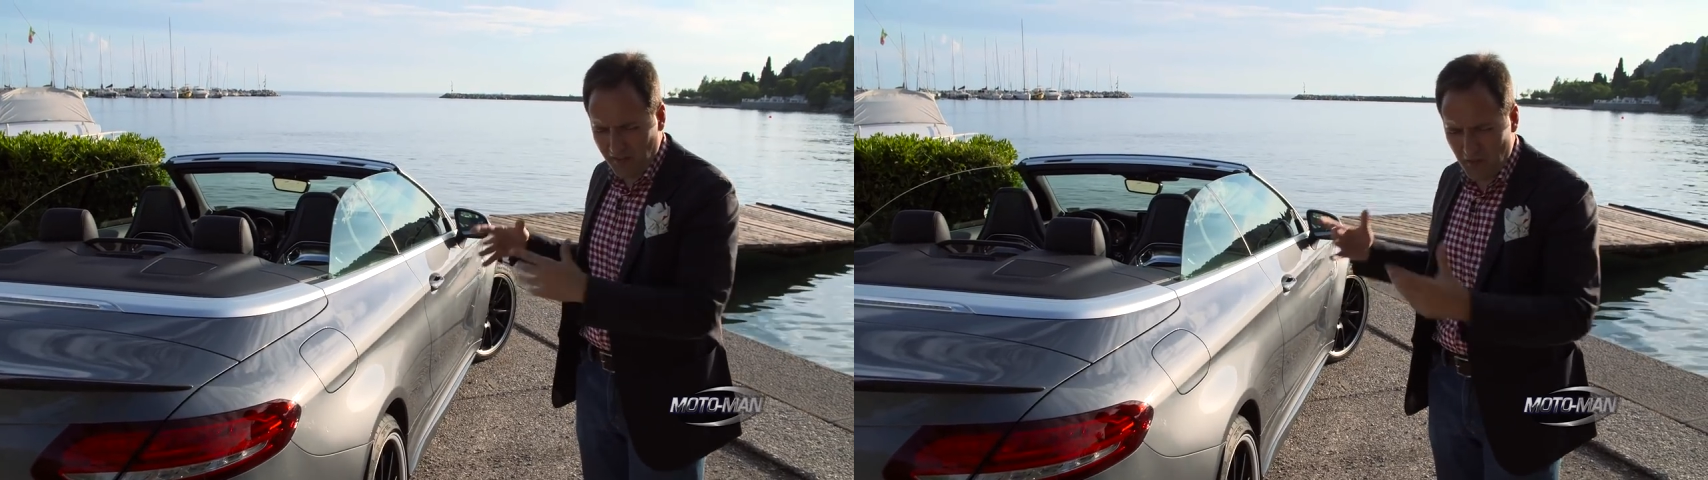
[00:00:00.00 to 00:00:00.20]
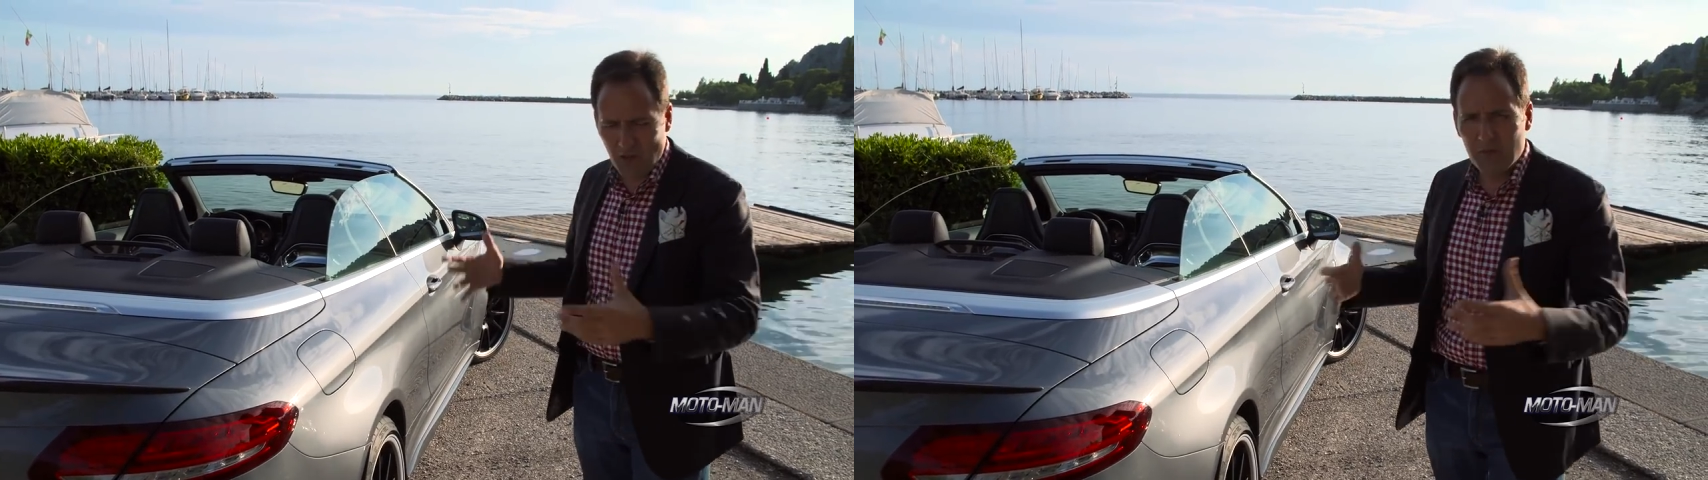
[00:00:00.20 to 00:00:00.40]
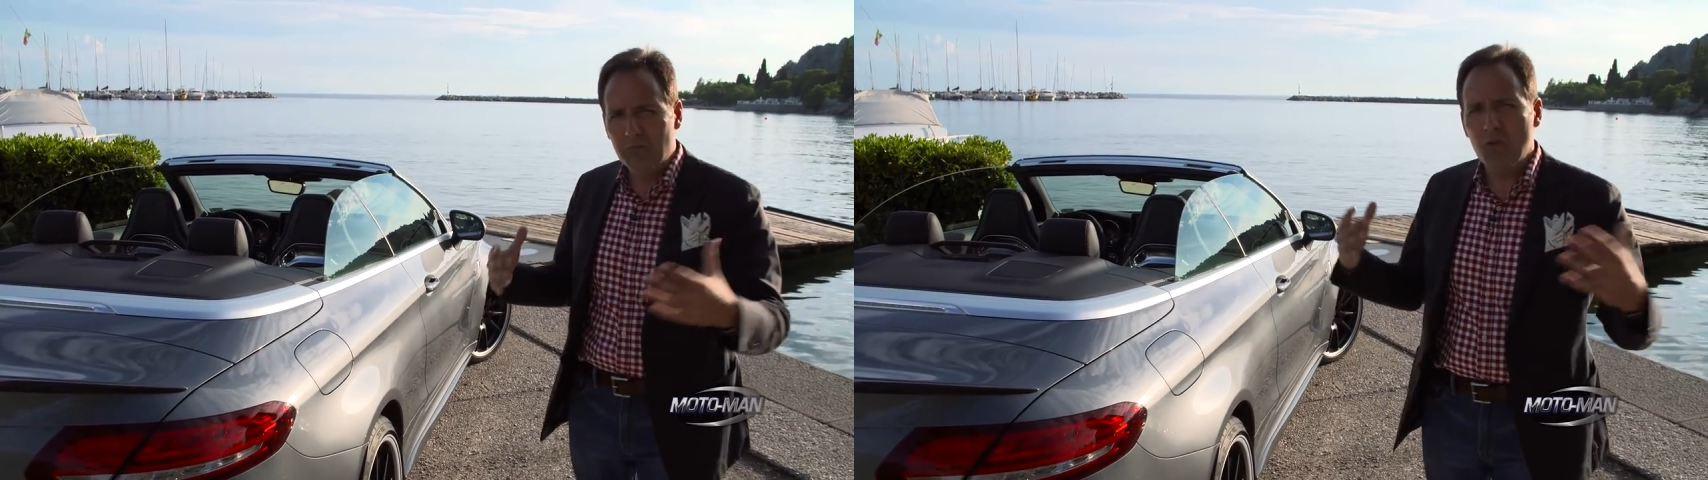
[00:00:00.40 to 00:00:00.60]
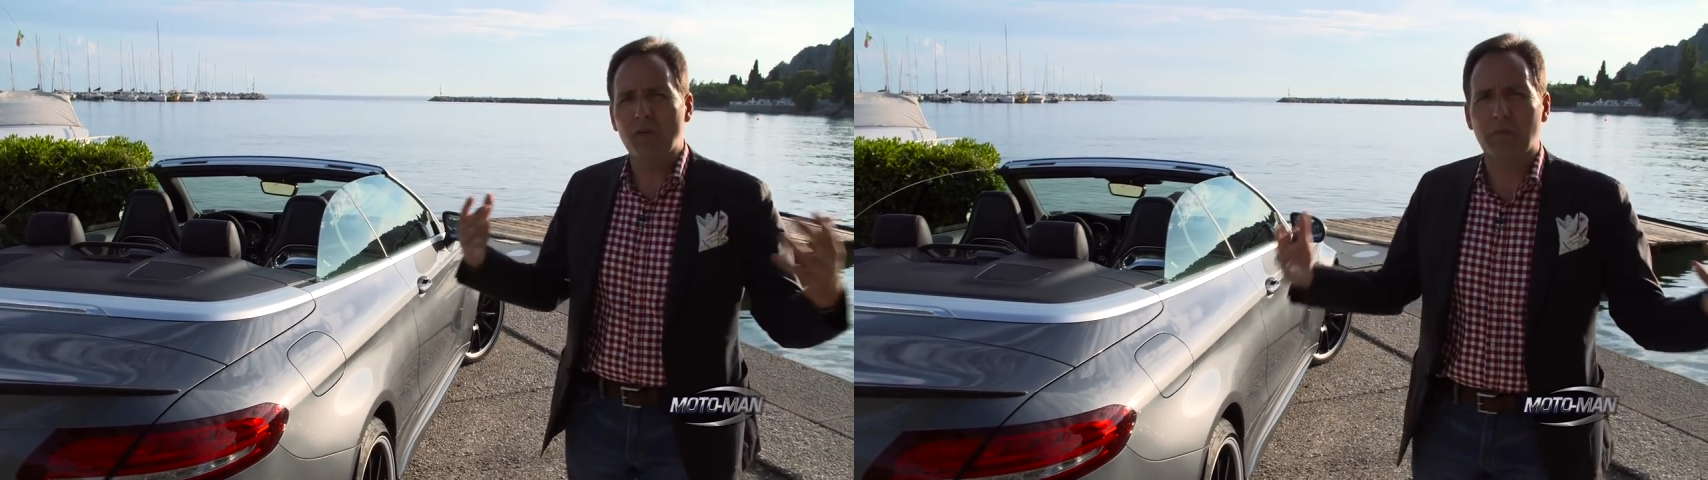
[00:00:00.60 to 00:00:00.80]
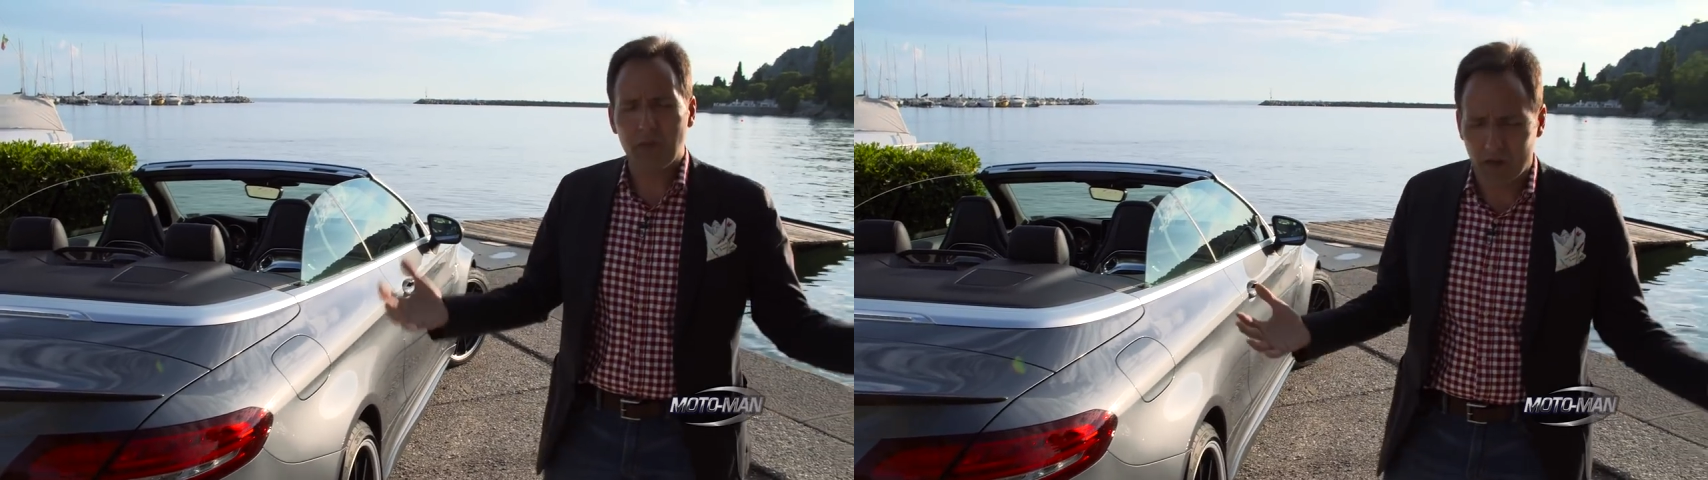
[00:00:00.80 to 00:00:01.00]
Let's call them
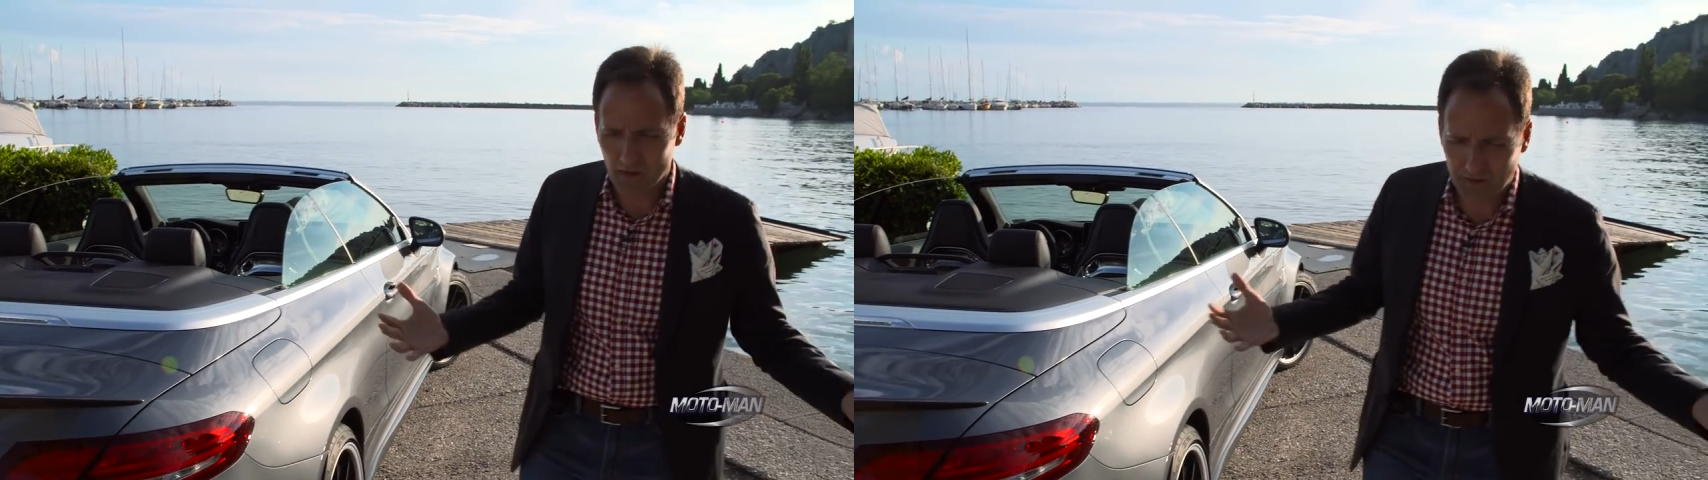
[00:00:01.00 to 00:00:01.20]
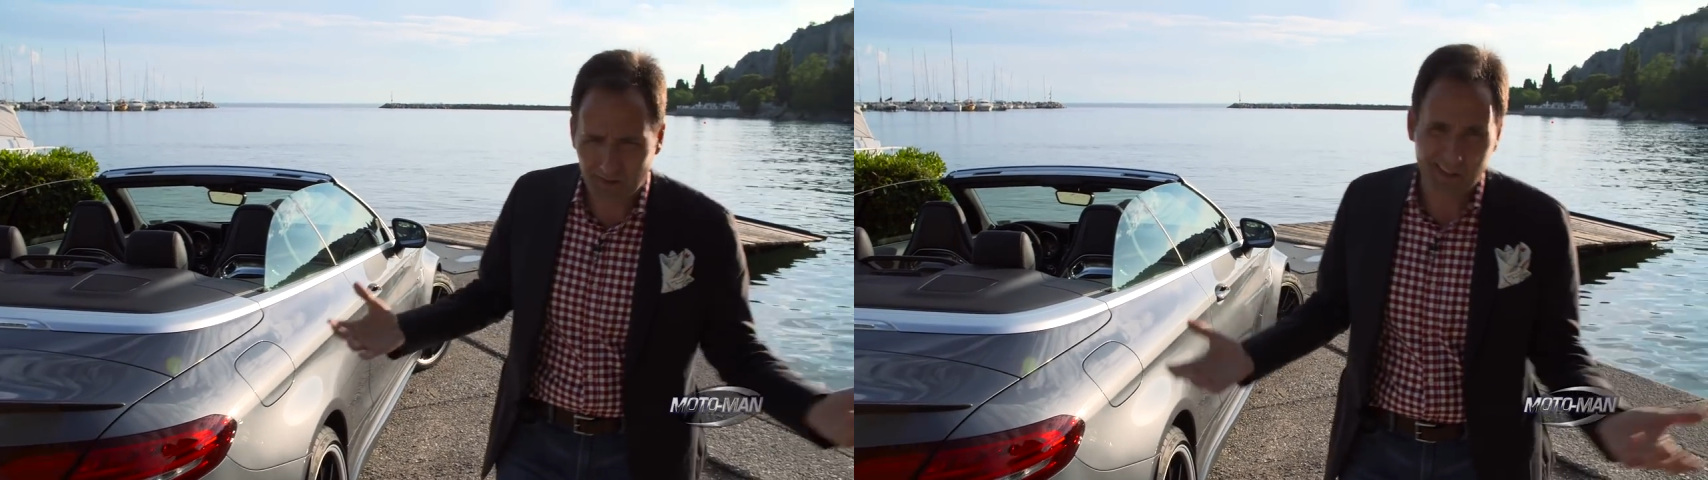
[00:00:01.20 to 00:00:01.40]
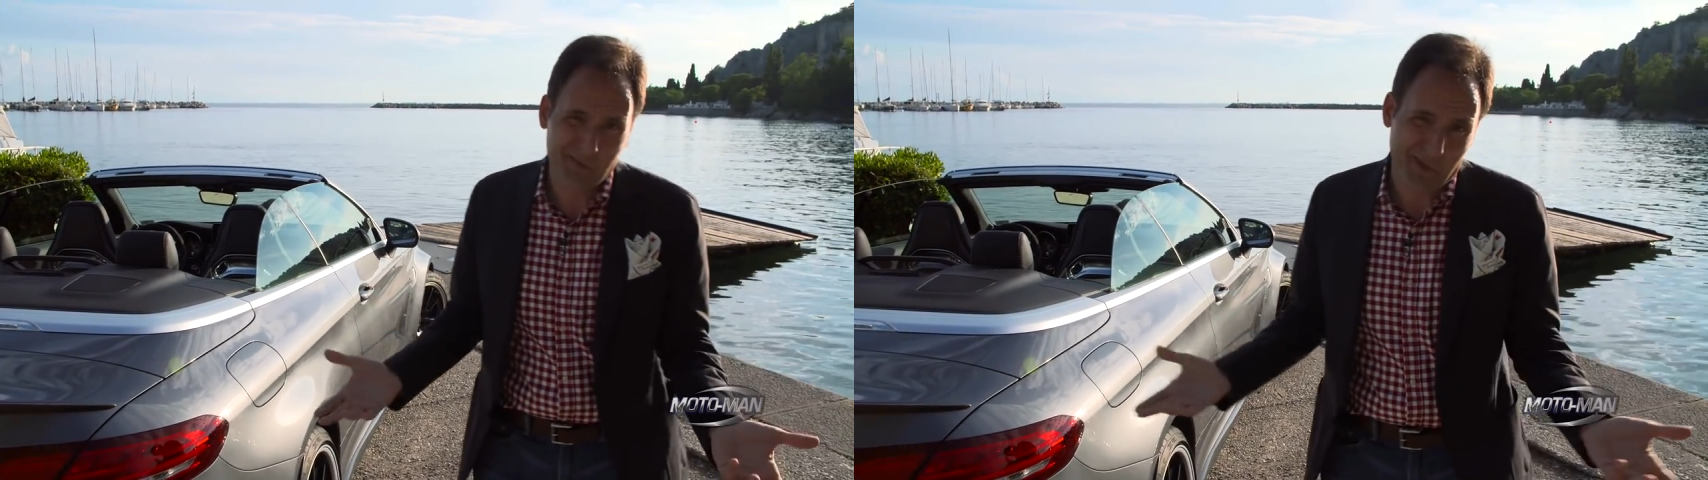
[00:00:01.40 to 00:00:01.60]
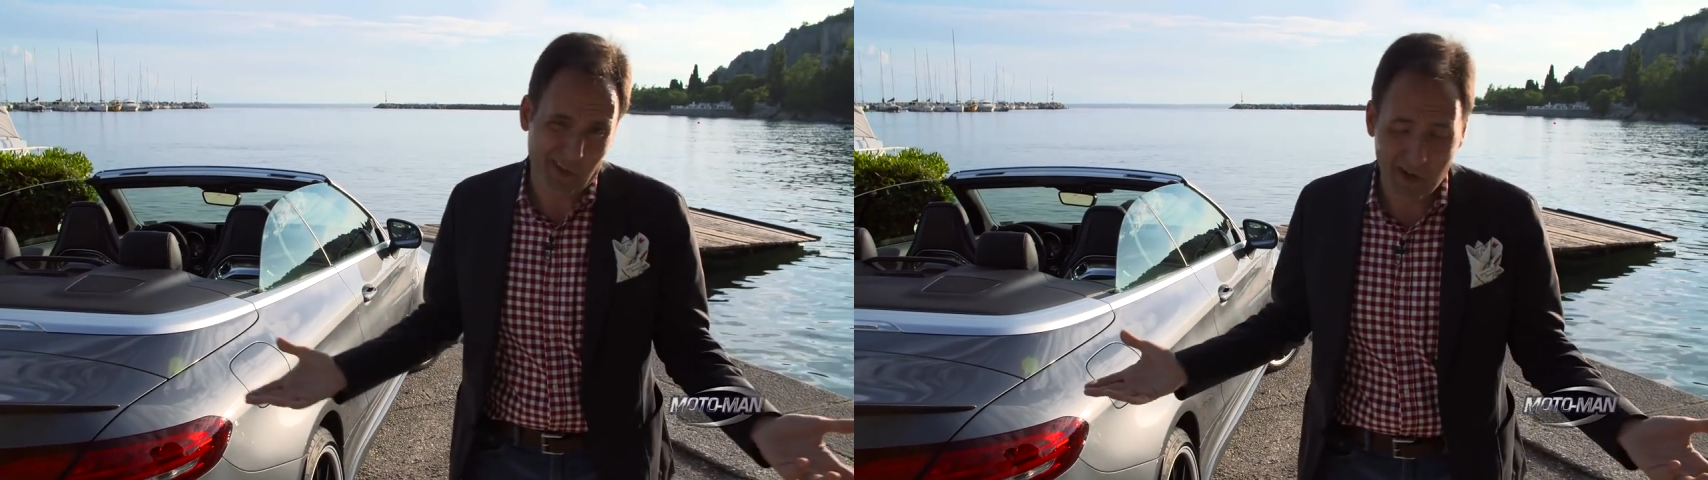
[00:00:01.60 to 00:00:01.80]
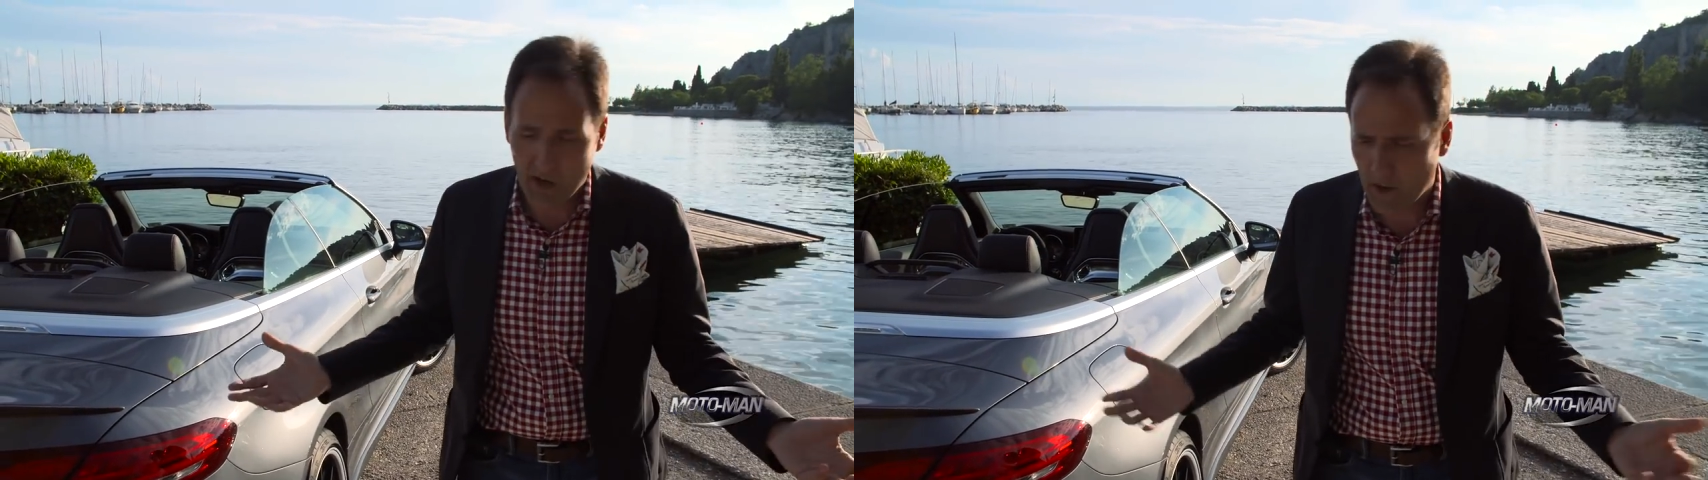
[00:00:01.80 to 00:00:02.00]
moving parts, because that's what
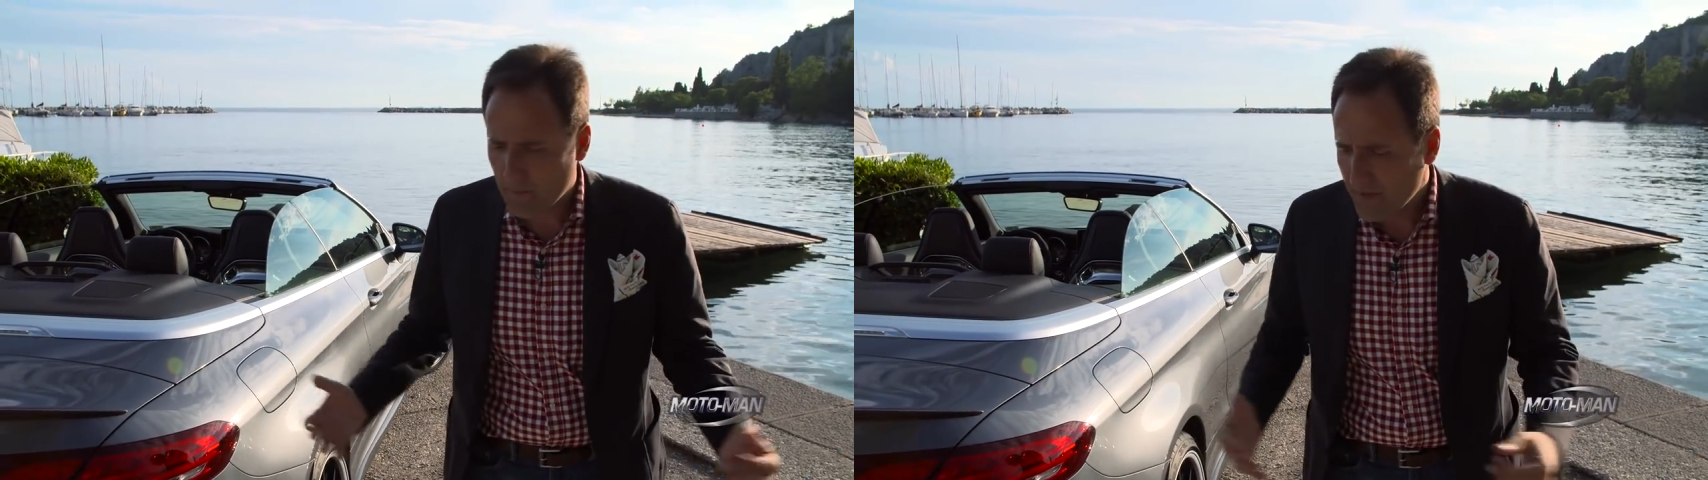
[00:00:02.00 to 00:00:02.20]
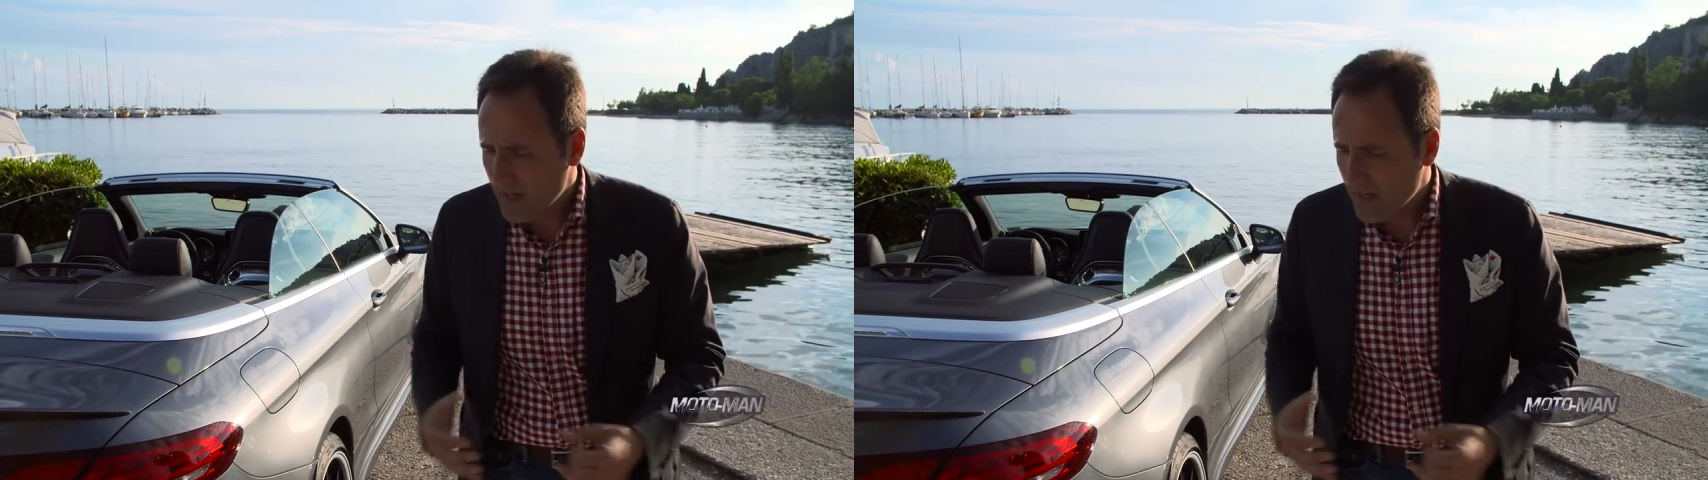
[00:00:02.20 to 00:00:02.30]
they are.